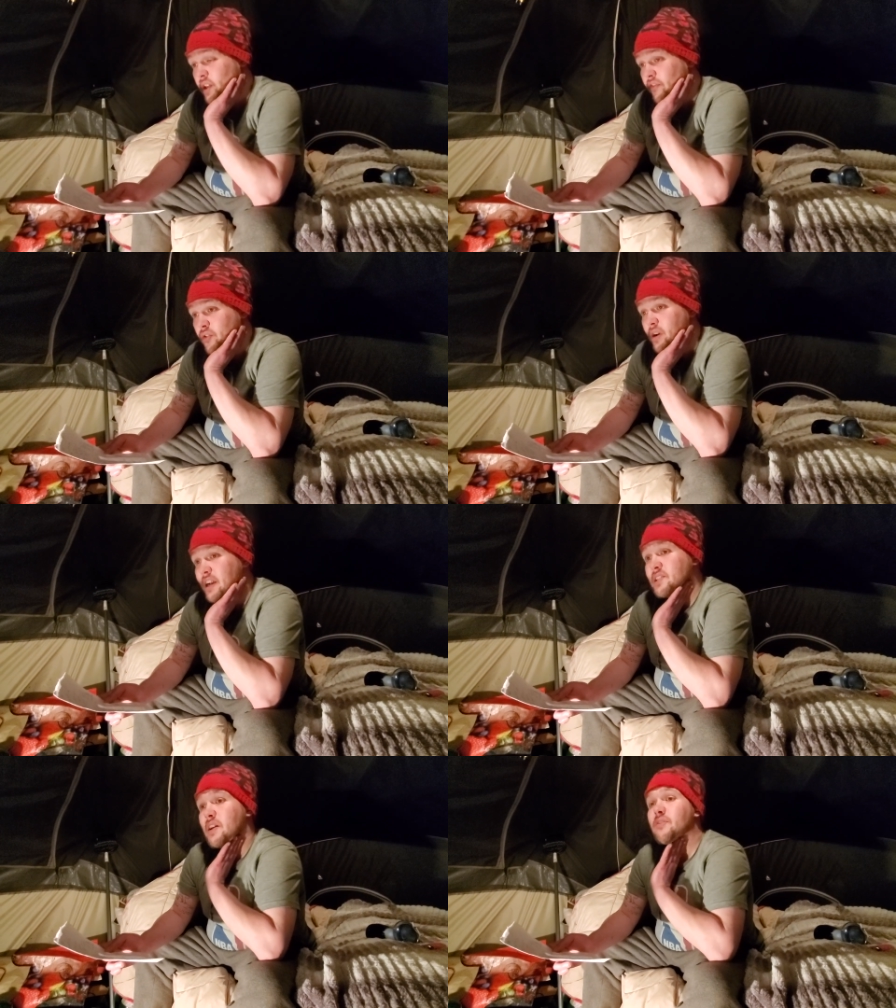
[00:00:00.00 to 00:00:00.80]
if you
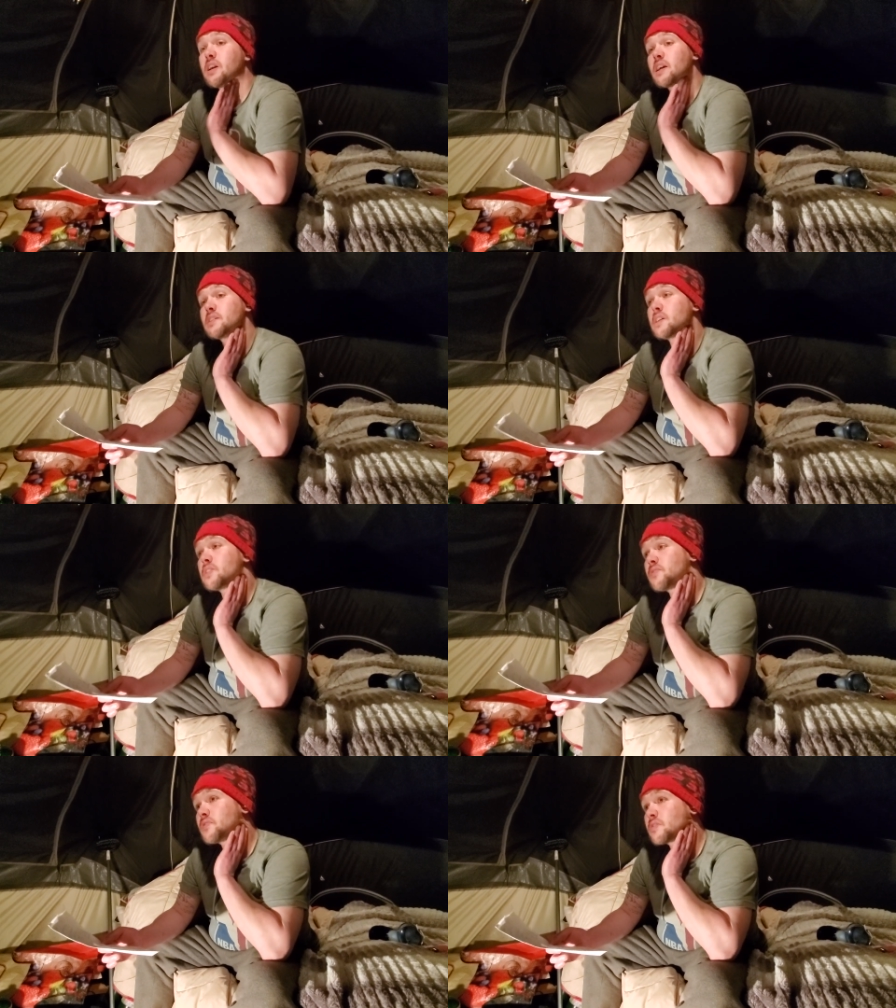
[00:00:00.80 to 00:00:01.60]
guys have any
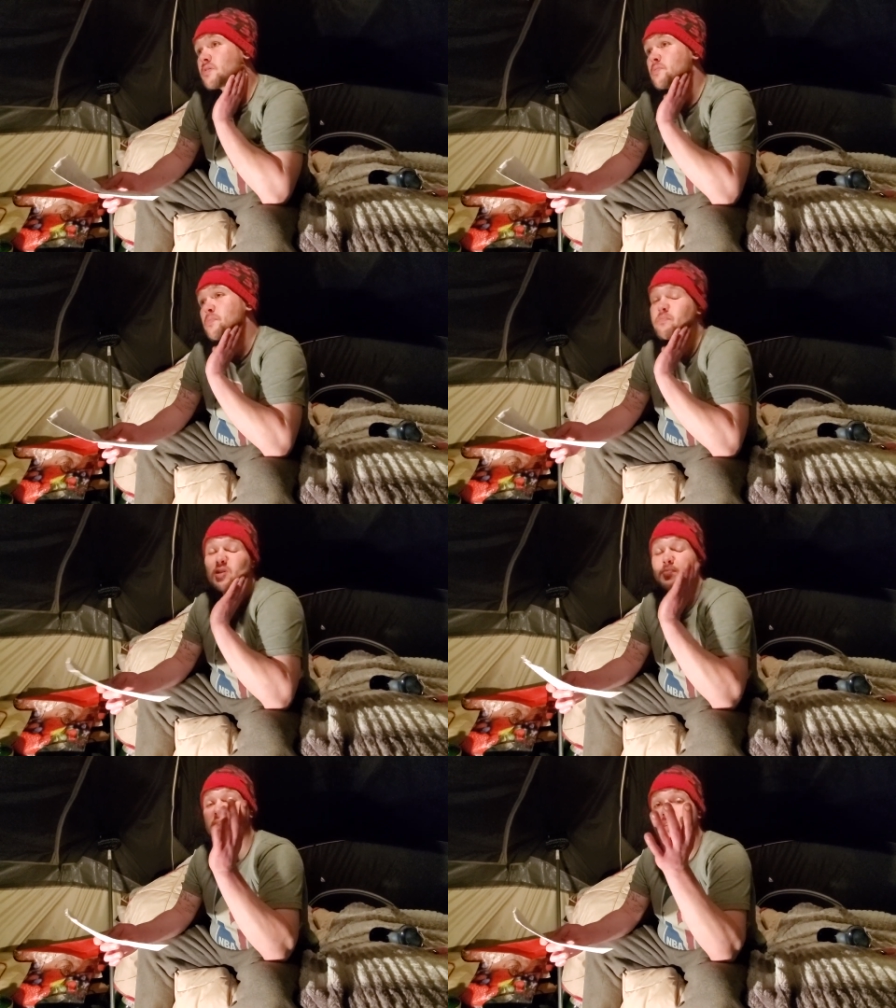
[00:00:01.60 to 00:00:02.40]
ideas for
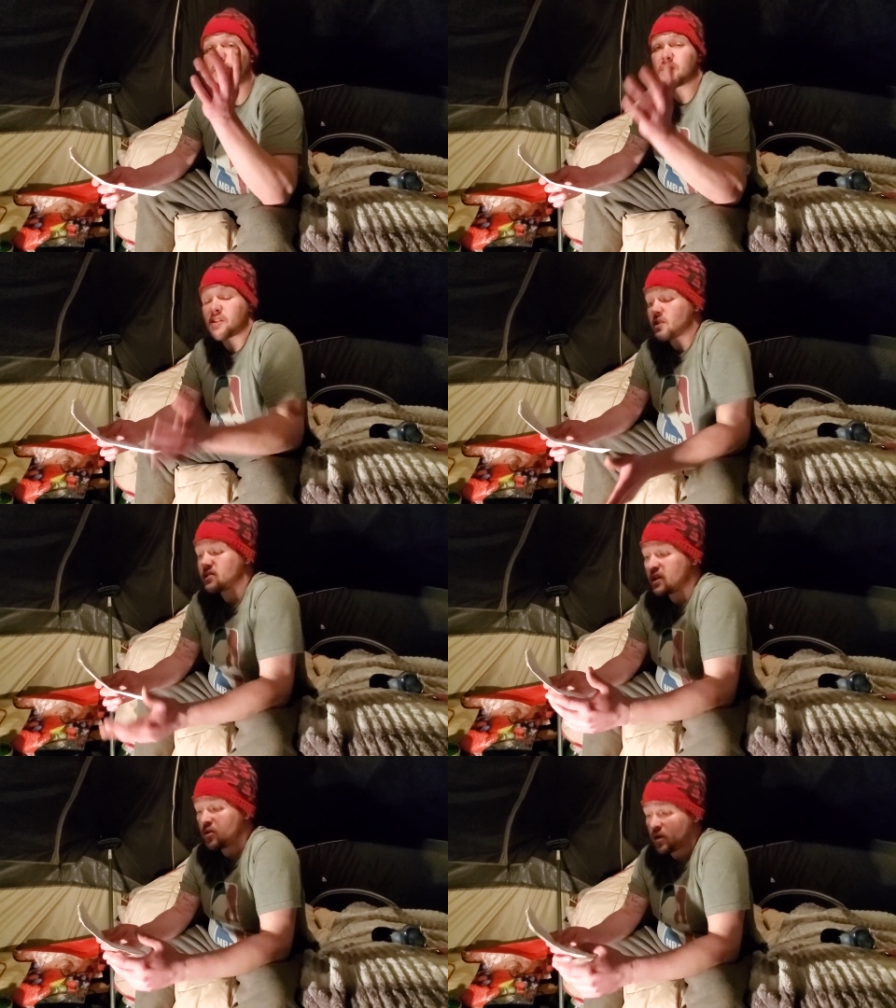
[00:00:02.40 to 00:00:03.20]
specific
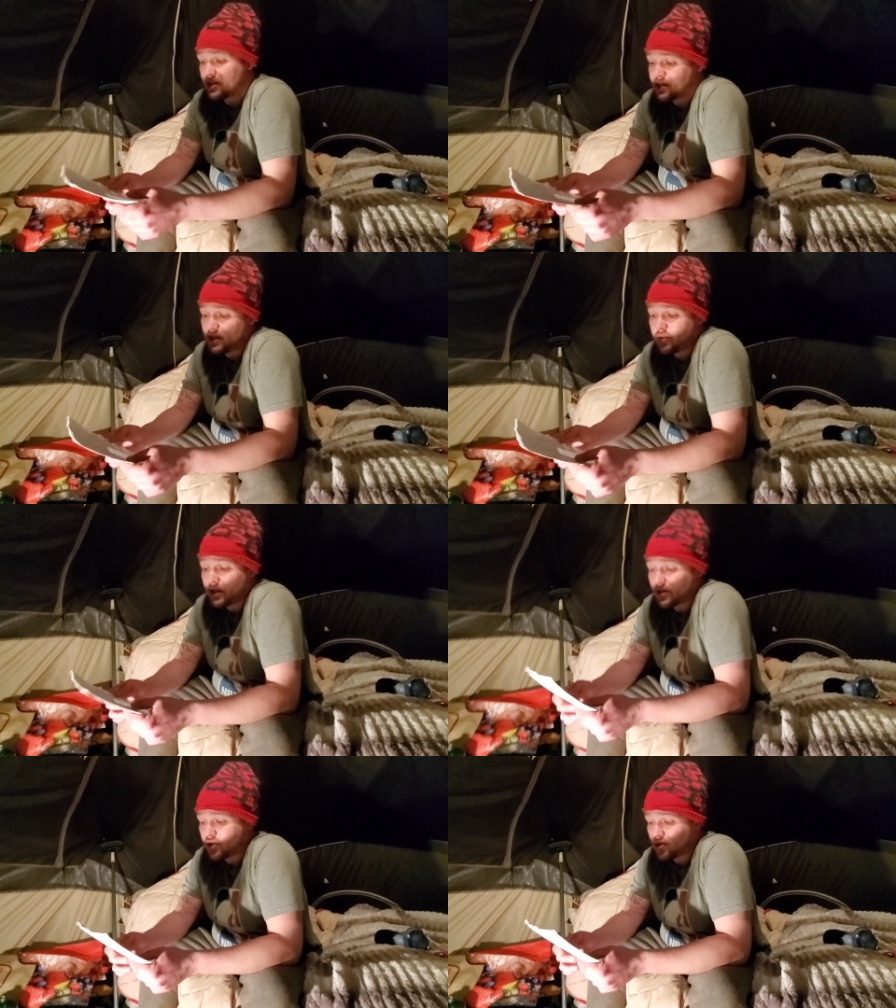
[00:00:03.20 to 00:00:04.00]
things that you want to see, you
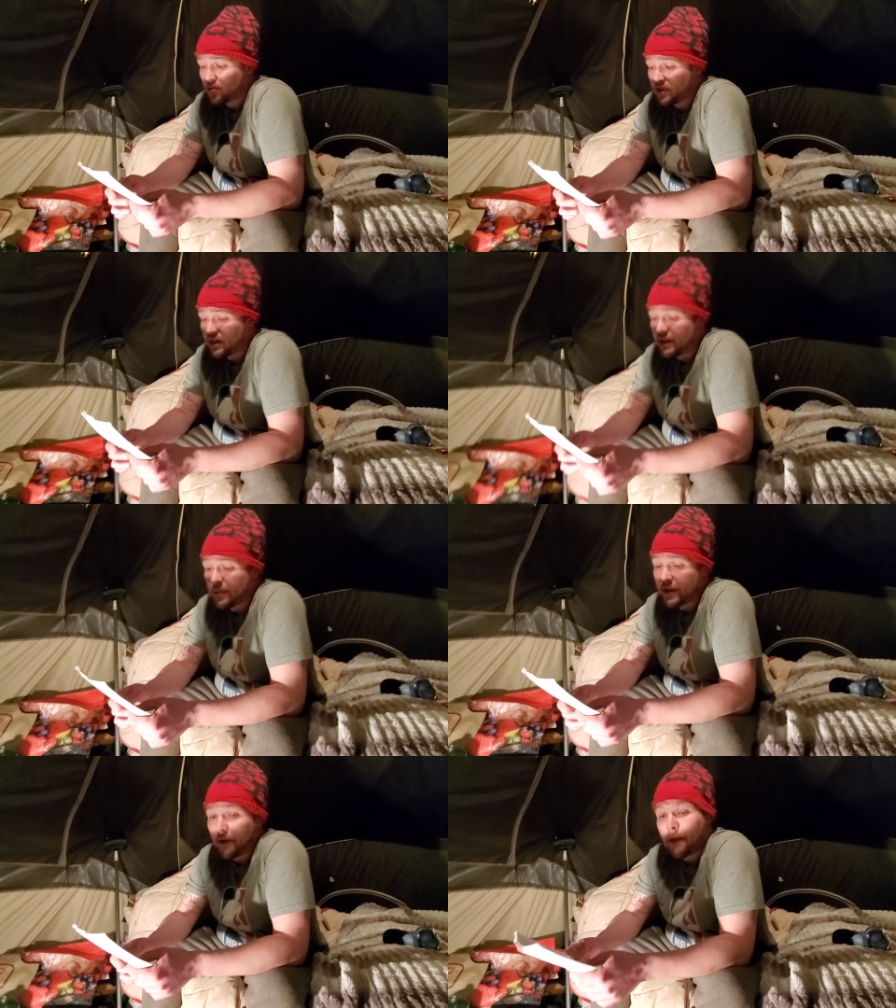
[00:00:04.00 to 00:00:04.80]
can shoot me an
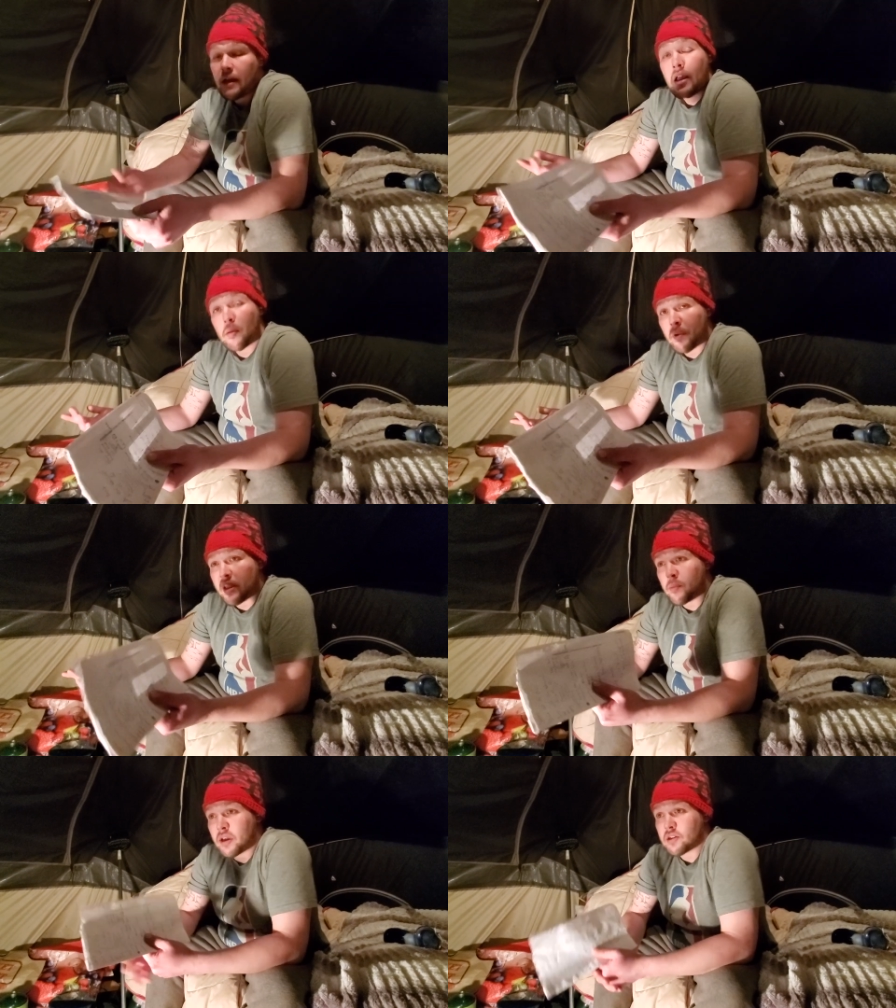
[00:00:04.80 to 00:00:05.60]
email. My
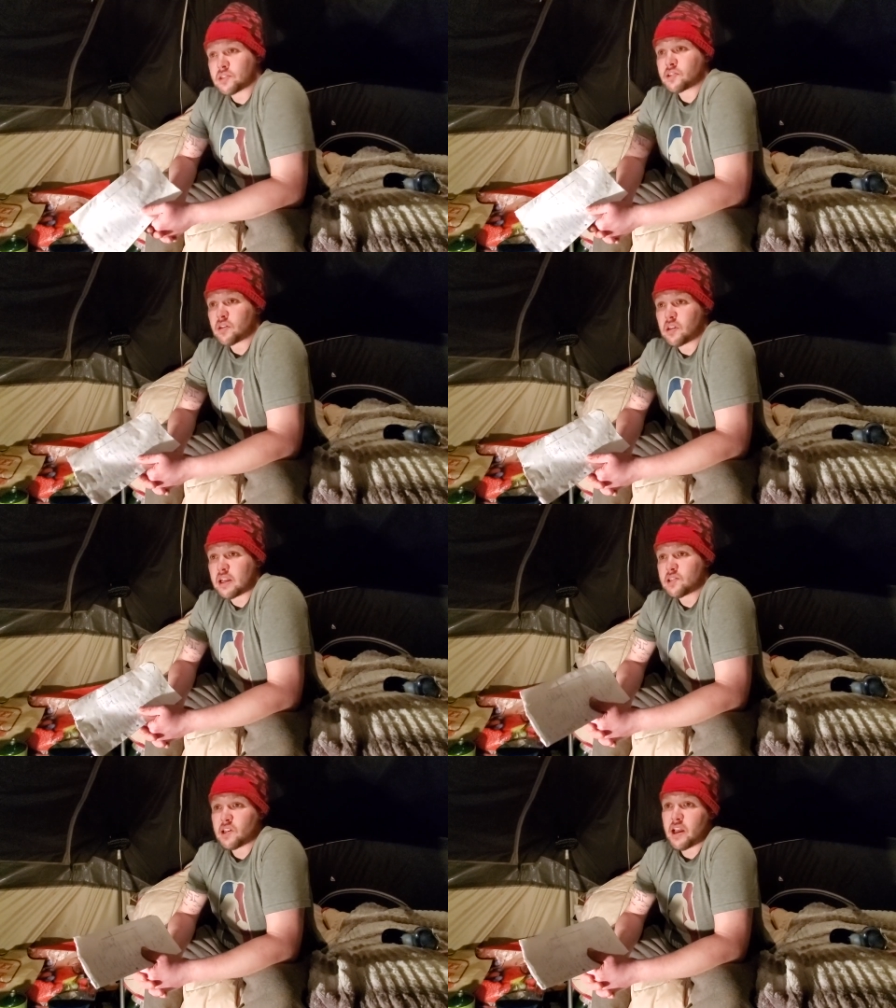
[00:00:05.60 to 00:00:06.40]
email is
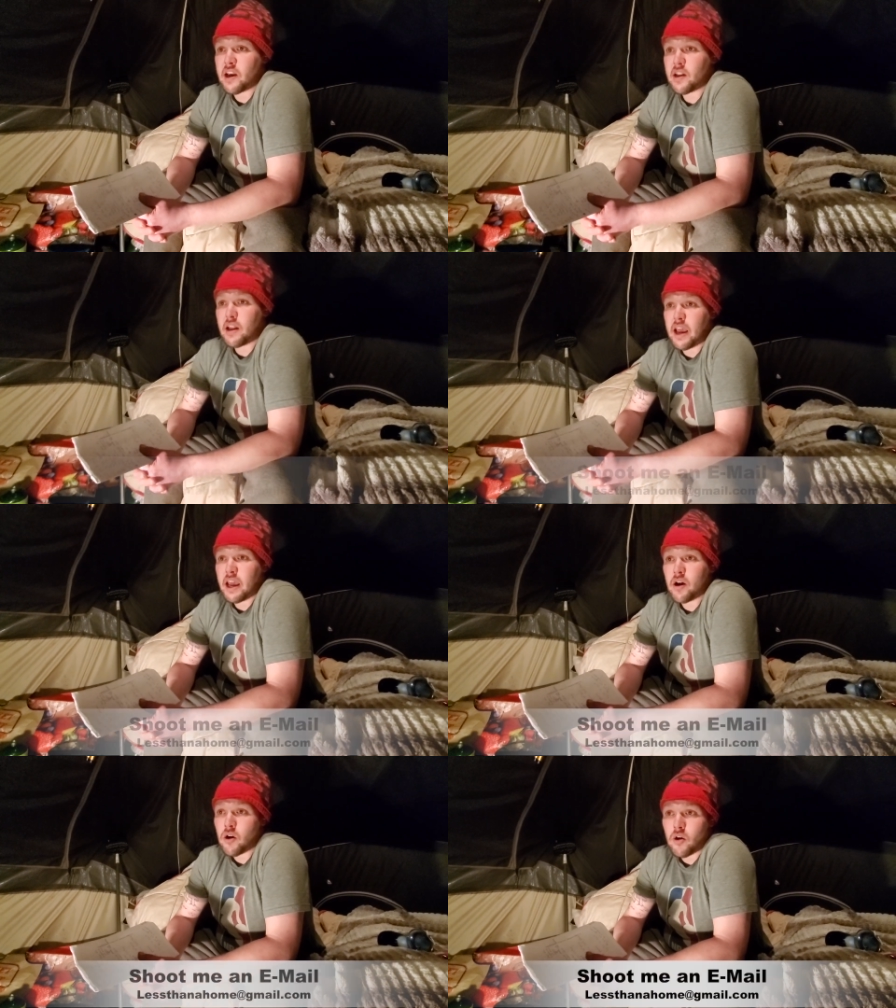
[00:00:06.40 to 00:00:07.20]
less than
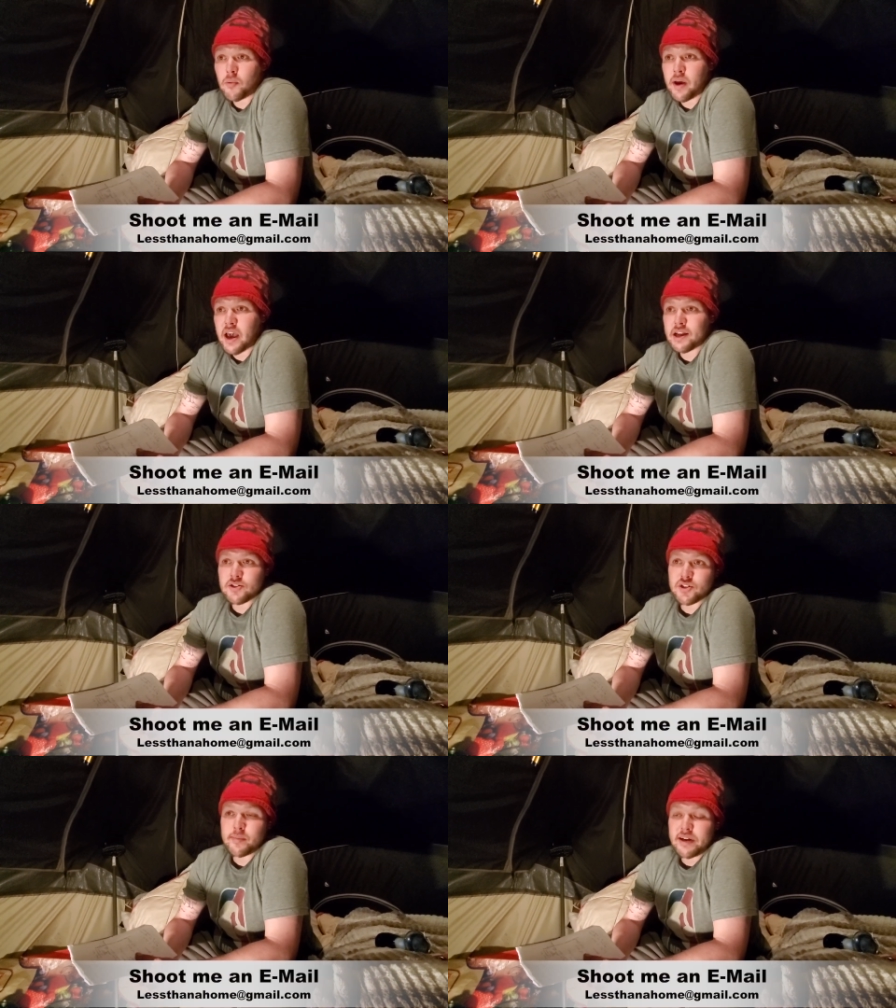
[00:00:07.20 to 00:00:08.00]
a home at
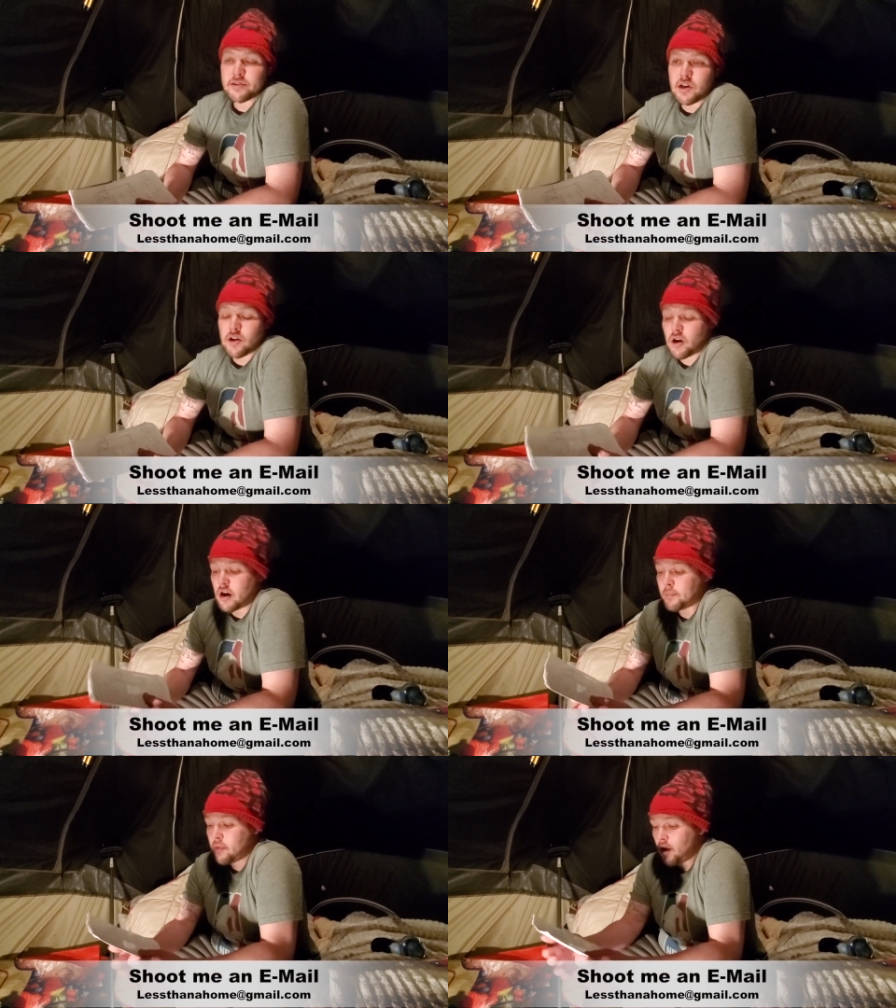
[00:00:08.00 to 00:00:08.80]
gmail dot
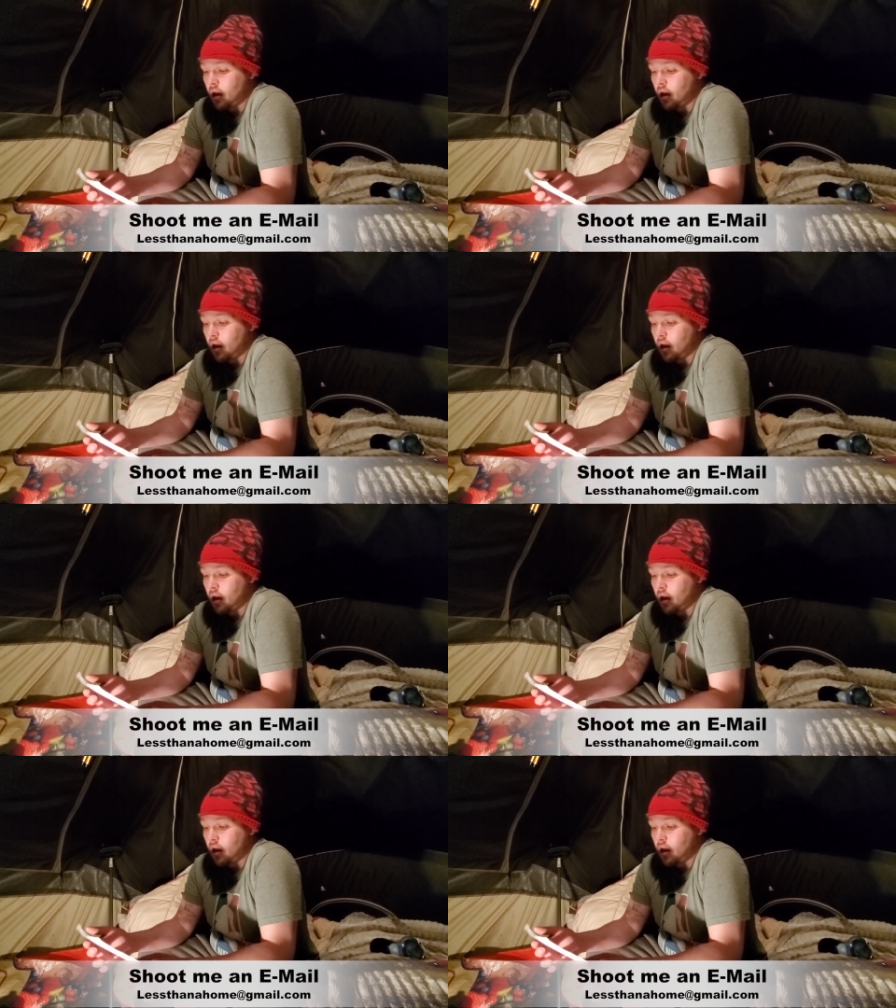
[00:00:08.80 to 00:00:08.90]
com.